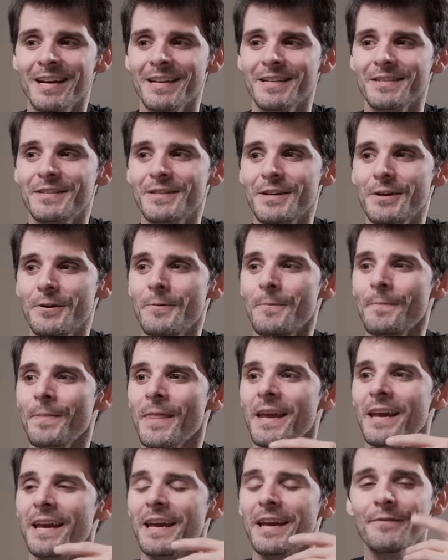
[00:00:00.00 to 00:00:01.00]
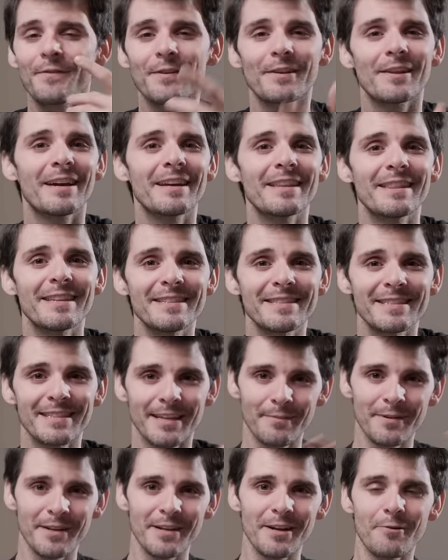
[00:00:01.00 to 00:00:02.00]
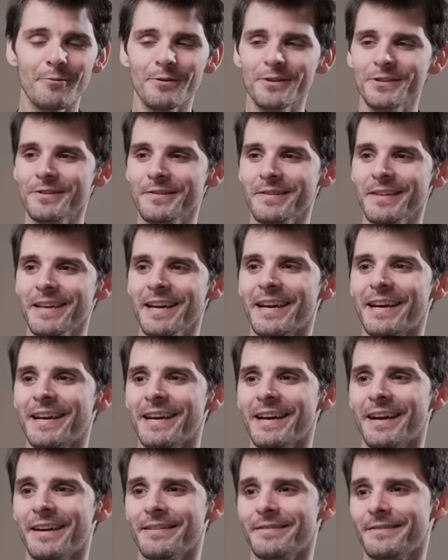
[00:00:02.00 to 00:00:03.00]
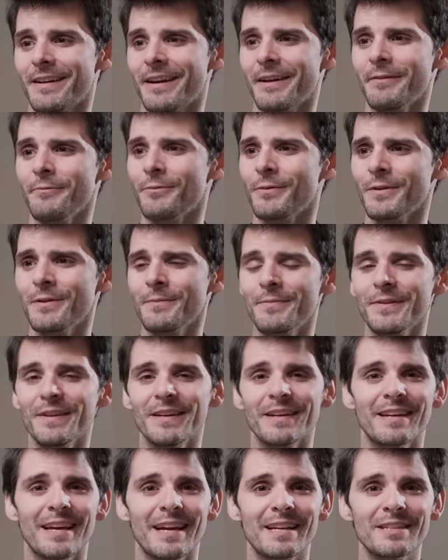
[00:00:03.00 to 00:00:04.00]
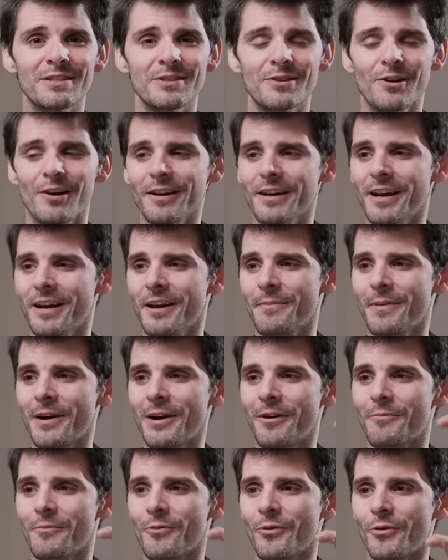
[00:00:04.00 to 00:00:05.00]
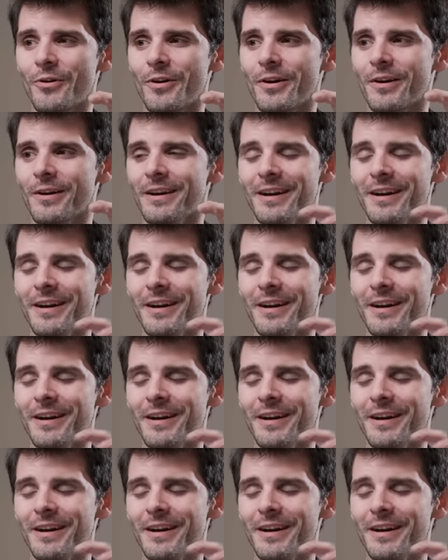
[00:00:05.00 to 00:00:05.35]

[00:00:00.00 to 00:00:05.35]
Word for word: So if you like this, let me know what you think. Uh, I wouldn't be against talking about more